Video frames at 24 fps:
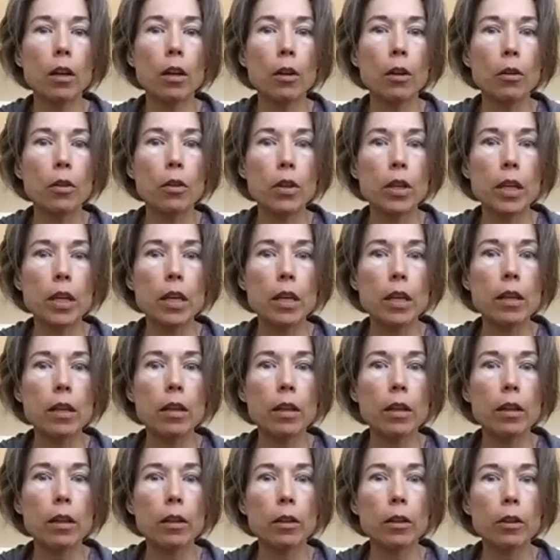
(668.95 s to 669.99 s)
the
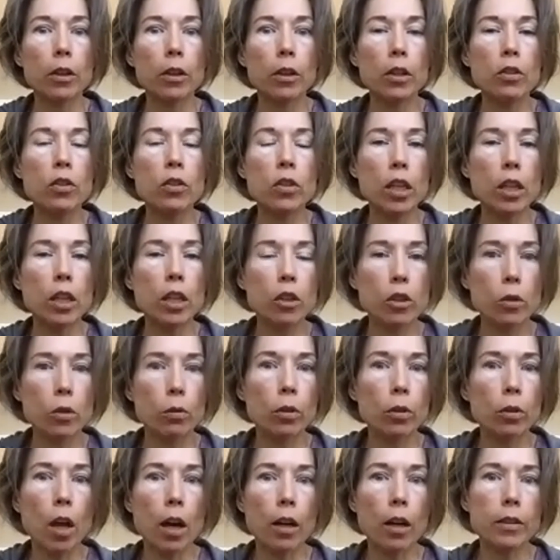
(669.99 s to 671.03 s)
continued
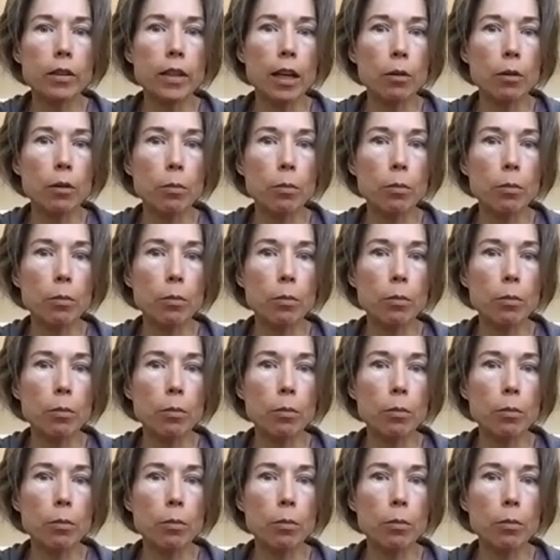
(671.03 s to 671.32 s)
lockdown